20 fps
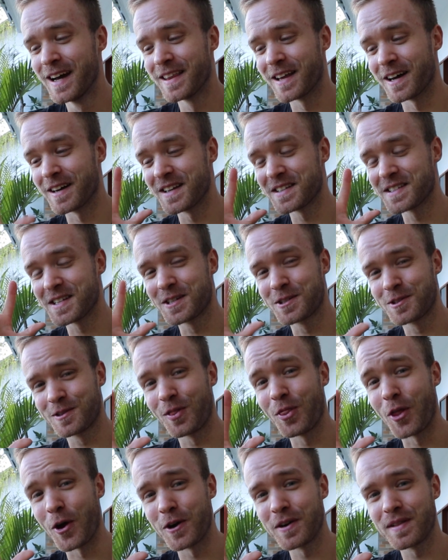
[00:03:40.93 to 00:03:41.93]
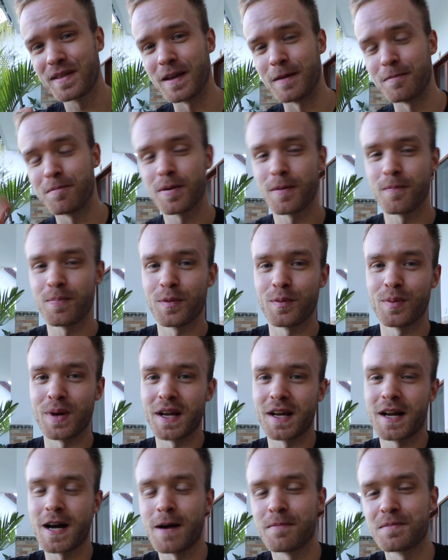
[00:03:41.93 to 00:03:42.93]
Now here's a third tip when
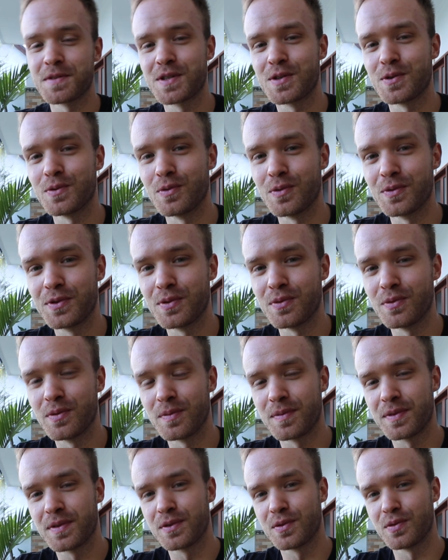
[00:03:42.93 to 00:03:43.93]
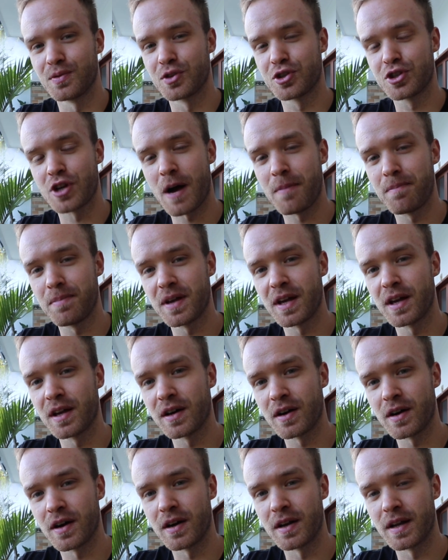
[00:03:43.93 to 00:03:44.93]
it comes to
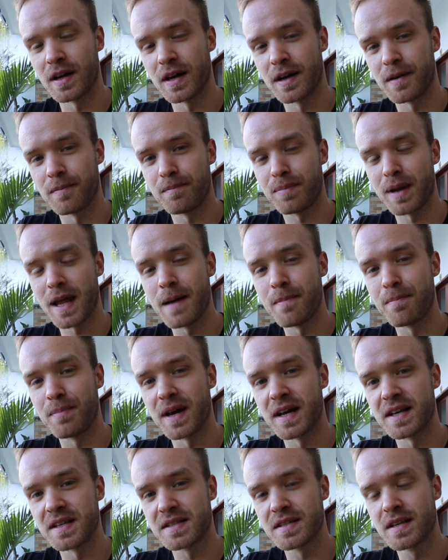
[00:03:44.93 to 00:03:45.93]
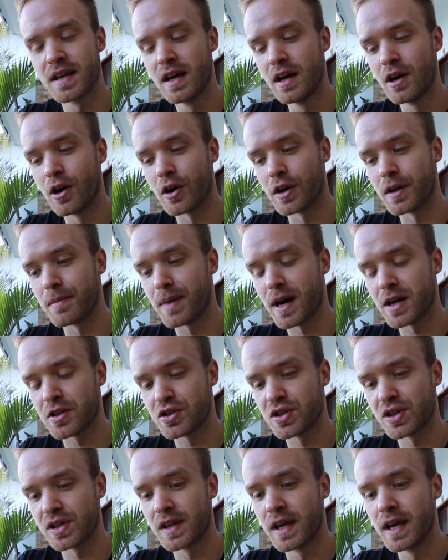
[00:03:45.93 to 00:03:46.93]
shopping on a plant-based, on a
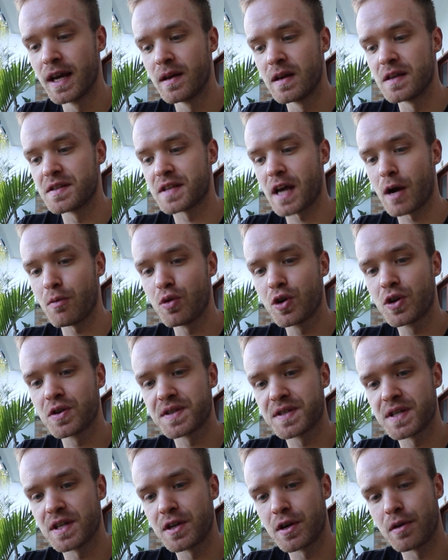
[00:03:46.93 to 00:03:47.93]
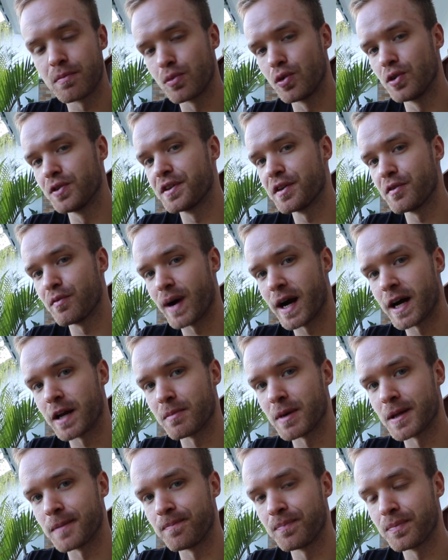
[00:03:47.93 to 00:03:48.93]
budget, is I would consider a
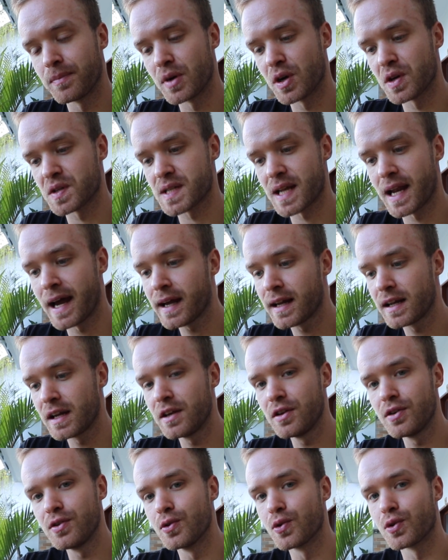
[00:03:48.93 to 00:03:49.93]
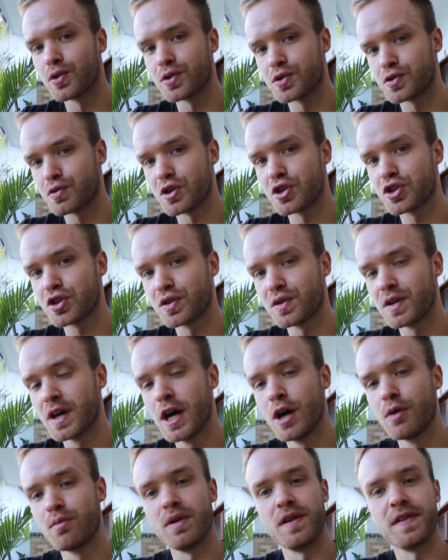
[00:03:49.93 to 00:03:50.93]
multivitamin, because likely your nutrition
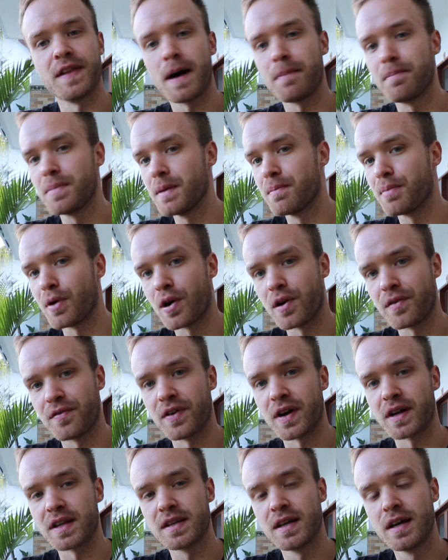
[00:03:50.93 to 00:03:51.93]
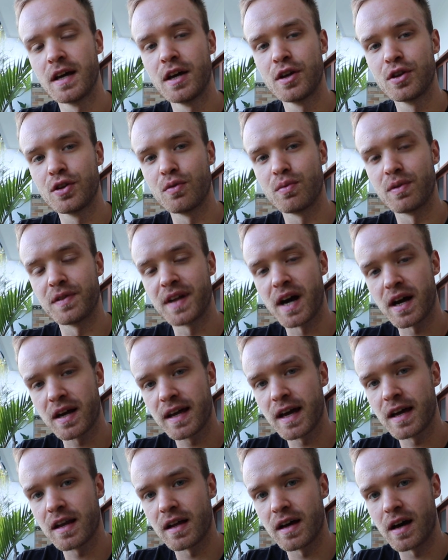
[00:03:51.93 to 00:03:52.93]
will not be perfect. You will not
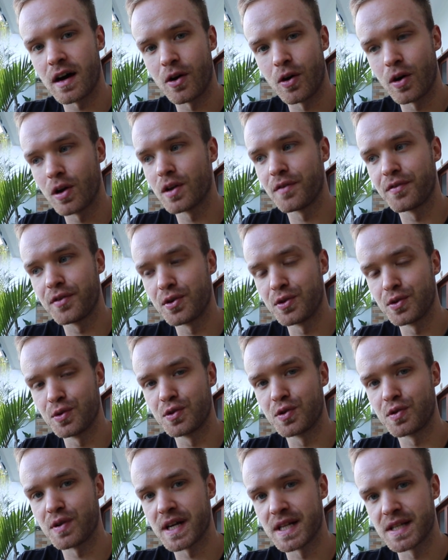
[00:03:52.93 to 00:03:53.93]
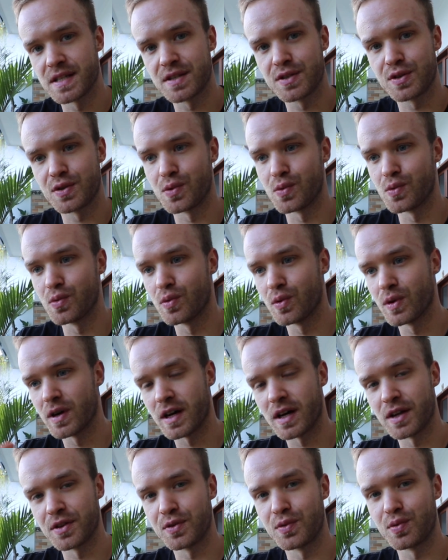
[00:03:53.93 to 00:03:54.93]
get all of your nutrients through
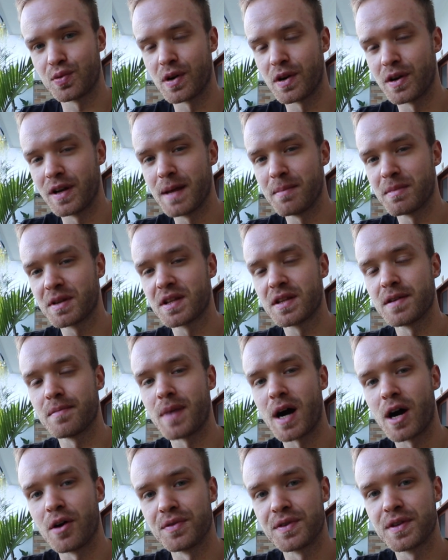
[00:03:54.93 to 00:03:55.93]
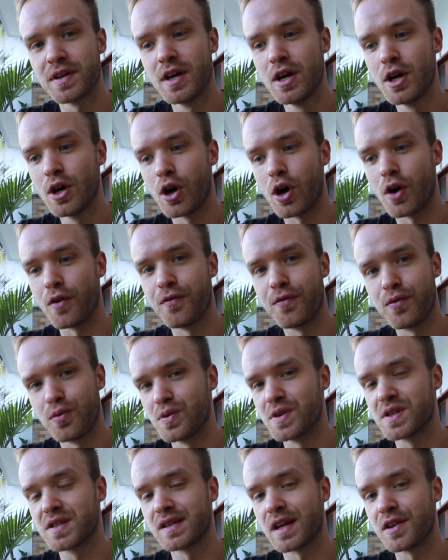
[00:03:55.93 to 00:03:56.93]
a limited amount of
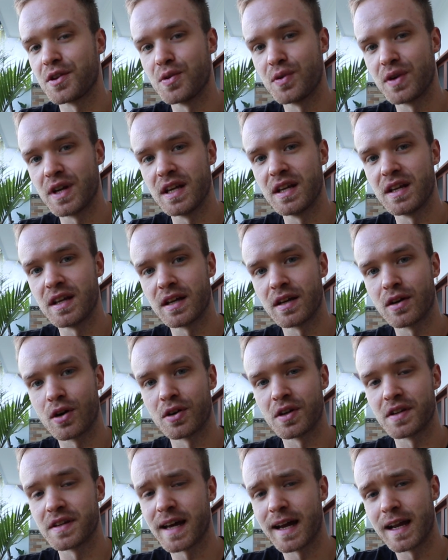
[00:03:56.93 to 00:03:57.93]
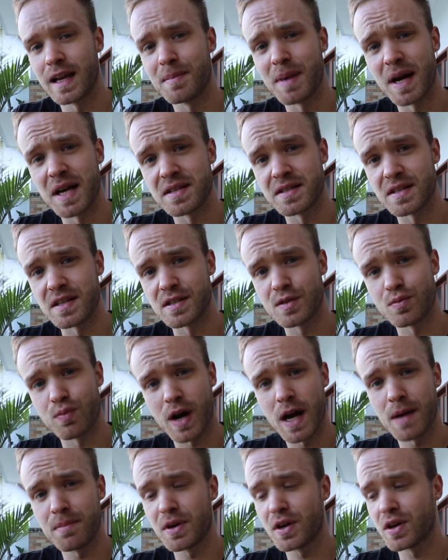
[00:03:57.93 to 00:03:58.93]
foods that you're eating on a daily basis.
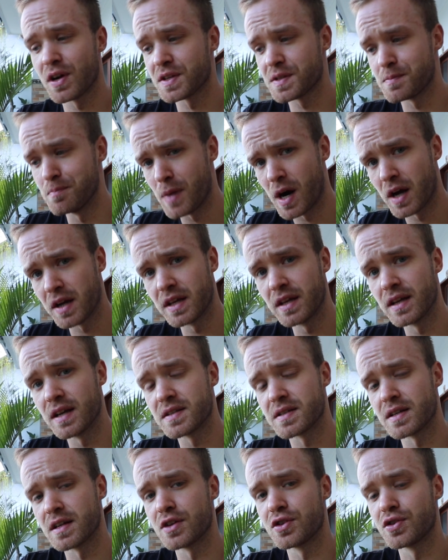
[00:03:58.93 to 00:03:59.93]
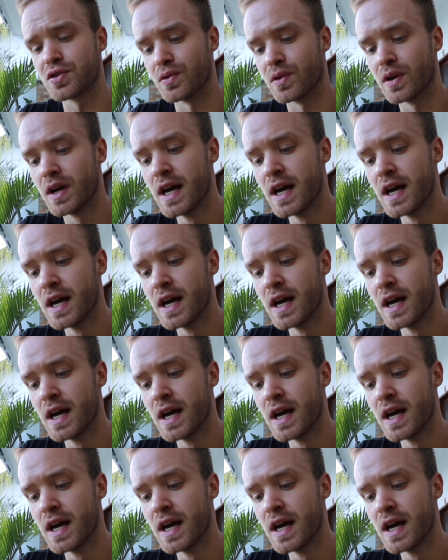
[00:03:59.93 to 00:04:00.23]
Why? Because money is an issue.